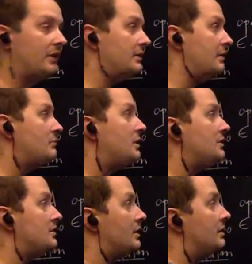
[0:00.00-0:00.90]
That means
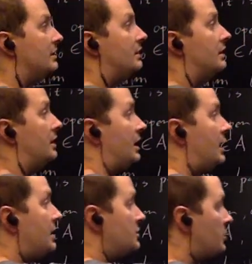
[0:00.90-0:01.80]
that
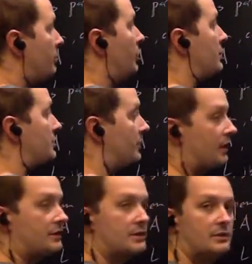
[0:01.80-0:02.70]
any 2 points are
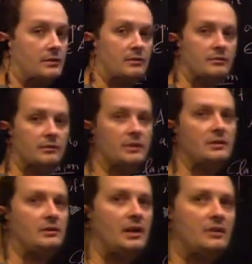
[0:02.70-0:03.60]
connected, right?
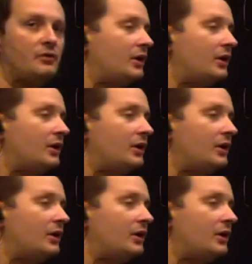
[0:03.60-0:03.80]
At the very